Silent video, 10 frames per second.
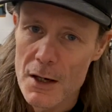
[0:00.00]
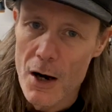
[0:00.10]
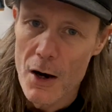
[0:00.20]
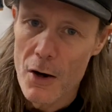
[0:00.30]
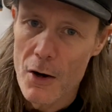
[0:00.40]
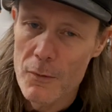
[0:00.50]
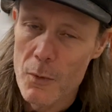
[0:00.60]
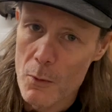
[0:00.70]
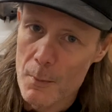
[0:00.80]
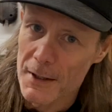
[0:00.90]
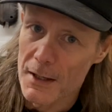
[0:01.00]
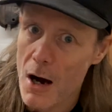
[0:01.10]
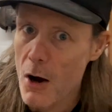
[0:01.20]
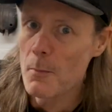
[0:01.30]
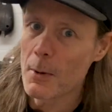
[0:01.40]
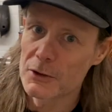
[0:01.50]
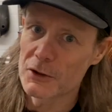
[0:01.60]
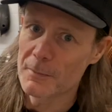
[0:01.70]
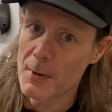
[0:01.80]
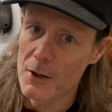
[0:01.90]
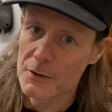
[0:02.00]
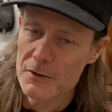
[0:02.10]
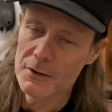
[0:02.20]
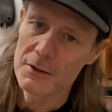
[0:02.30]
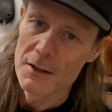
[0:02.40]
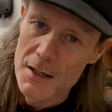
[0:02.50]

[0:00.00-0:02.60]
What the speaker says: of what will be a whole bunch of posts